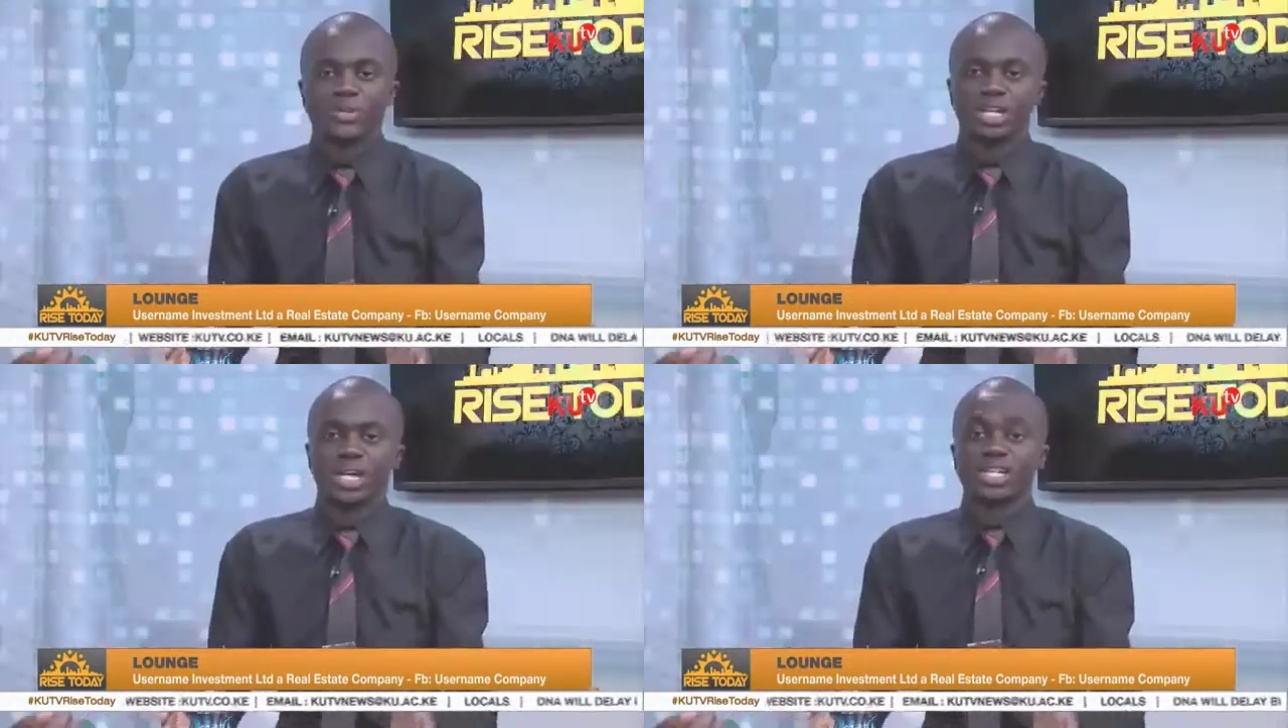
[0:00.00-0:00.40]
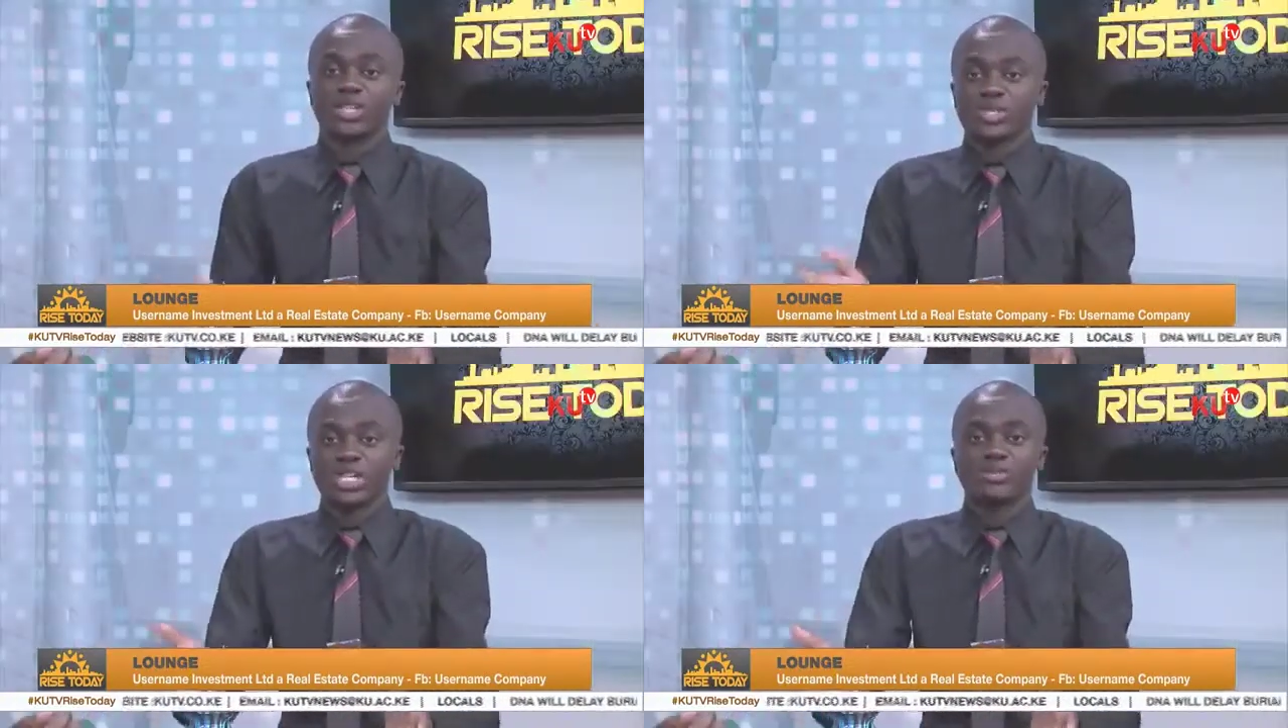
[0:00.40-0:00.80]
land? And
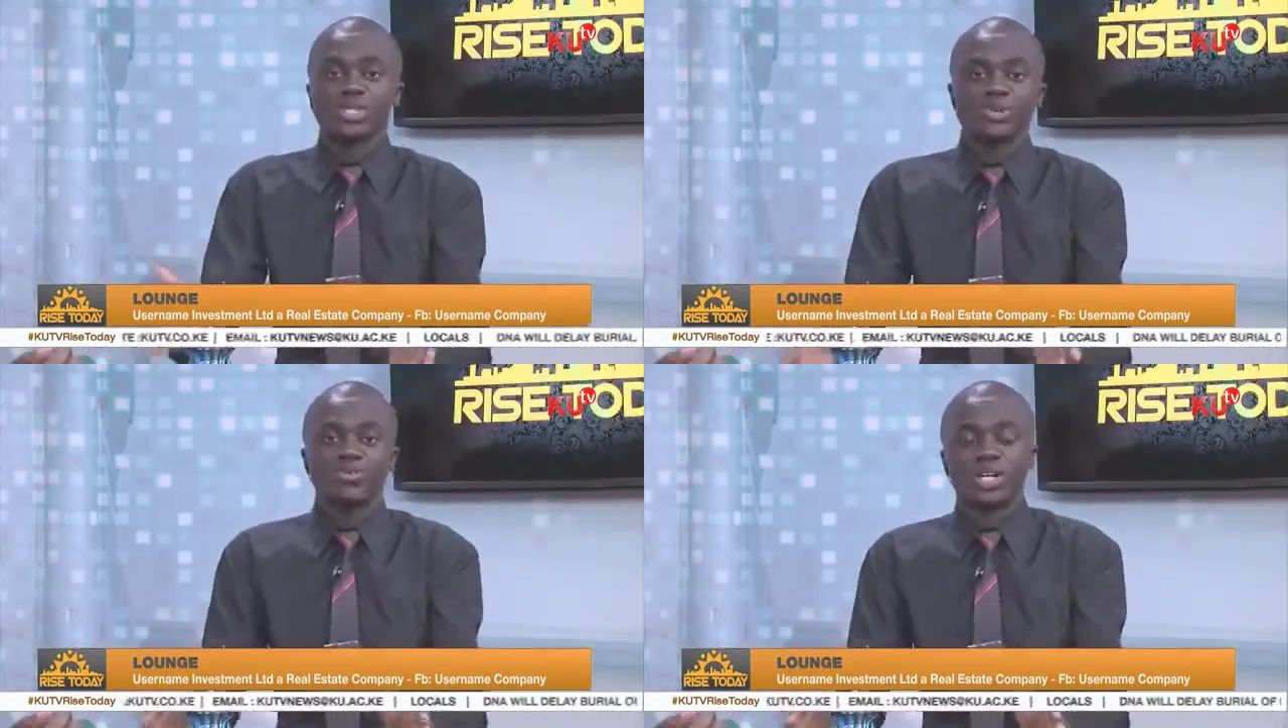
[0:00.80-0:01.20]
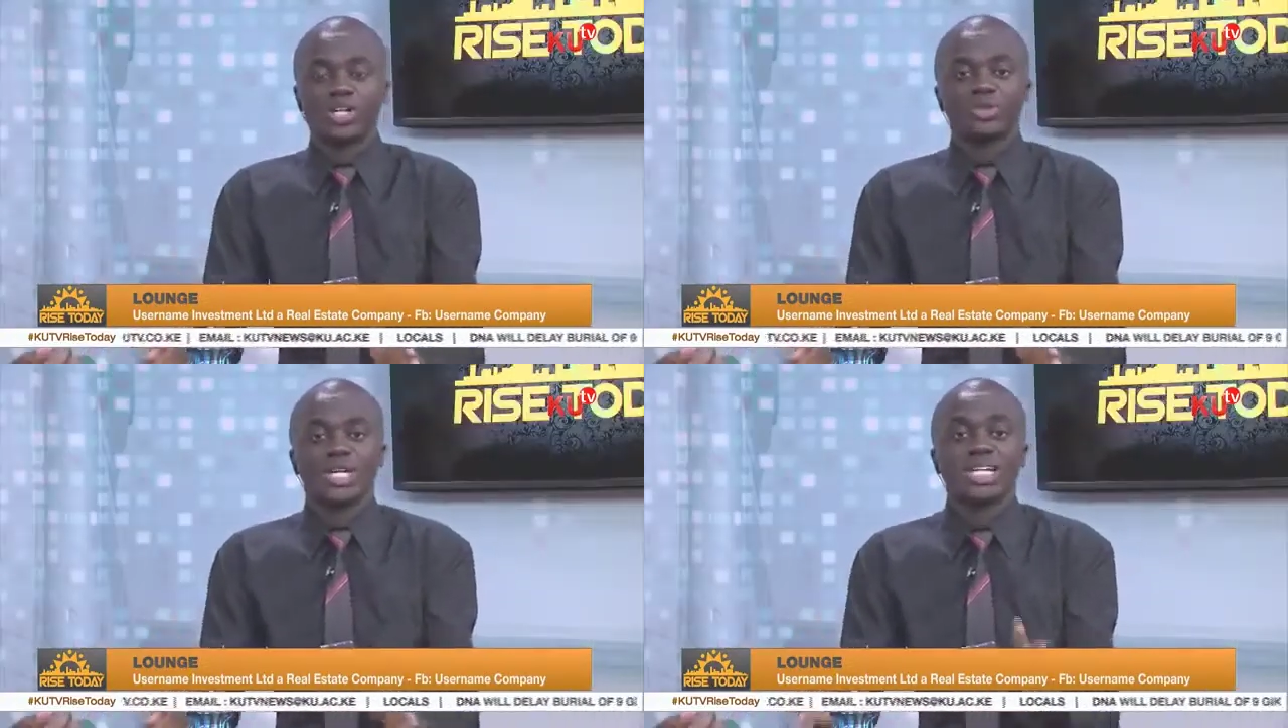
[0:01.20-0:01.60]
Username is offering
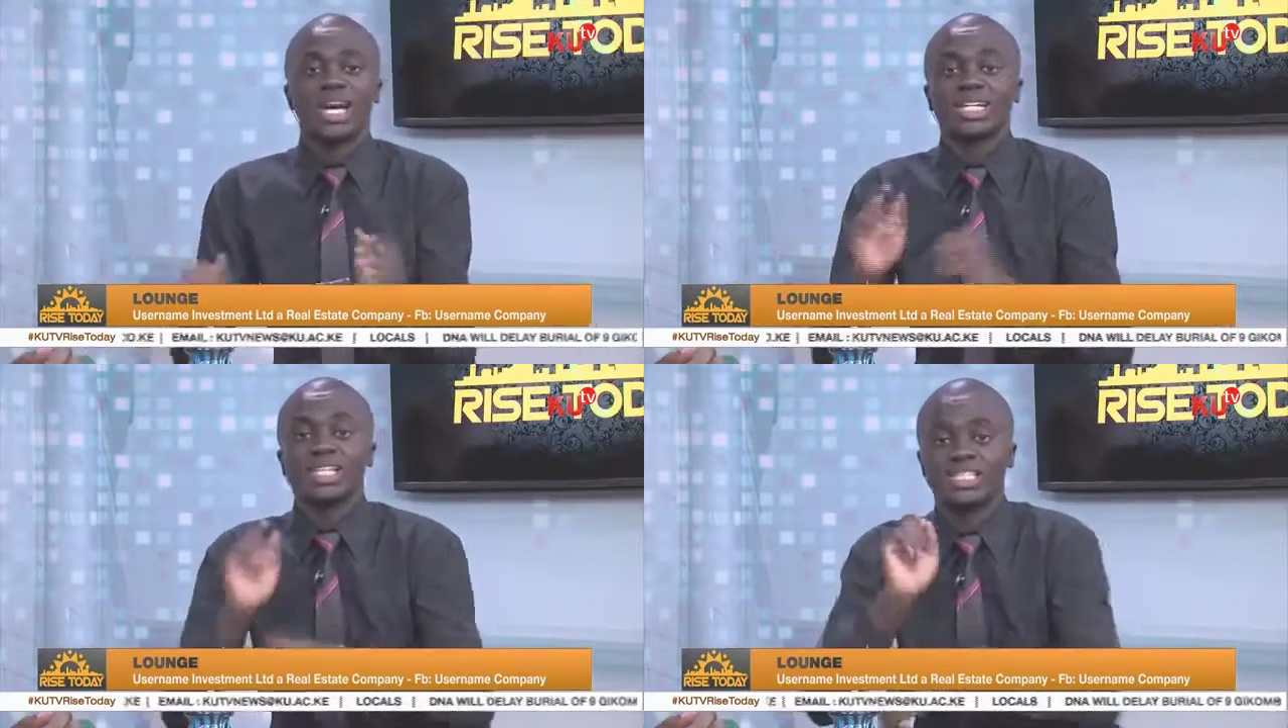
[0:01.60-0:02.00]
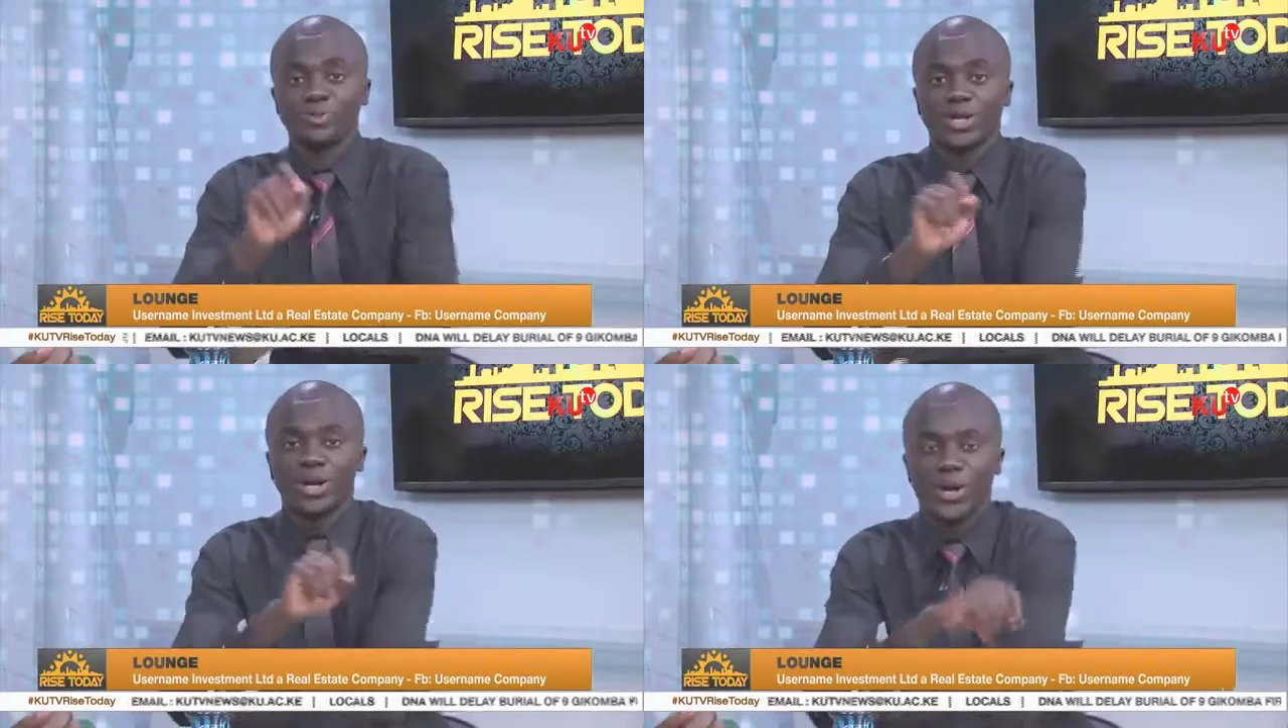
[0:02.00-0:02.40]
you that at a
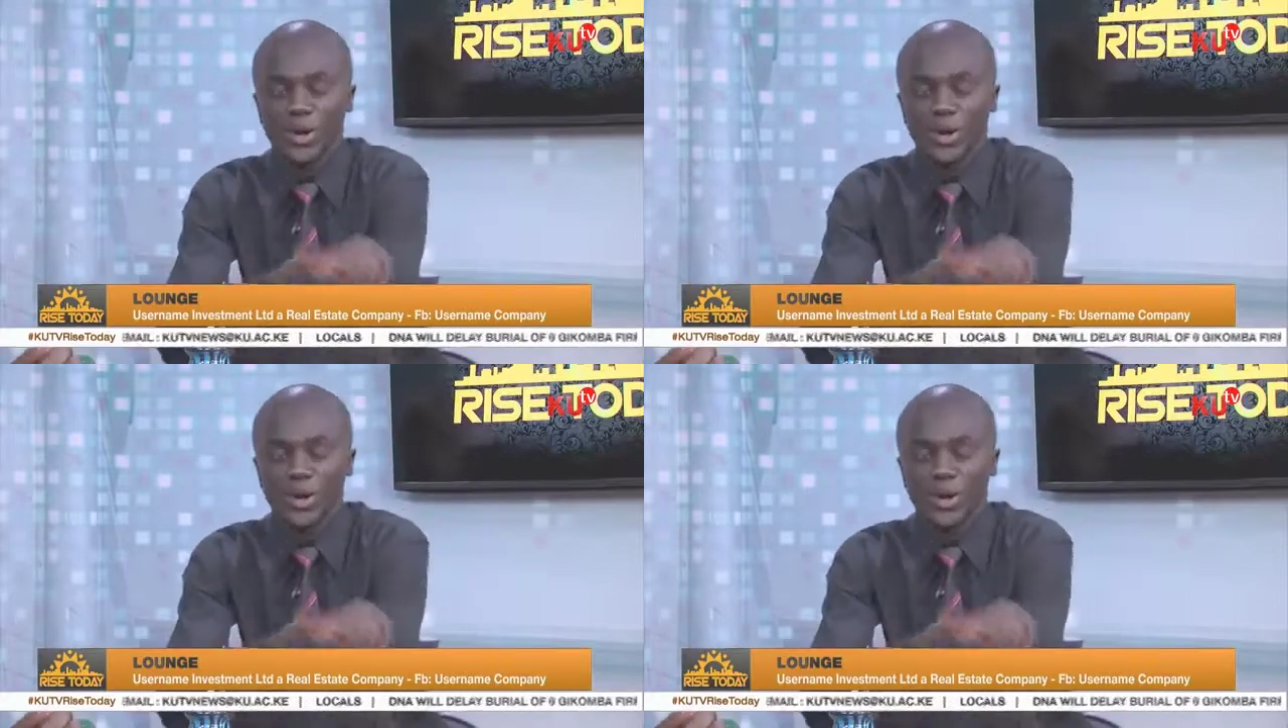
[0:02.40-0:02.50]
cheaper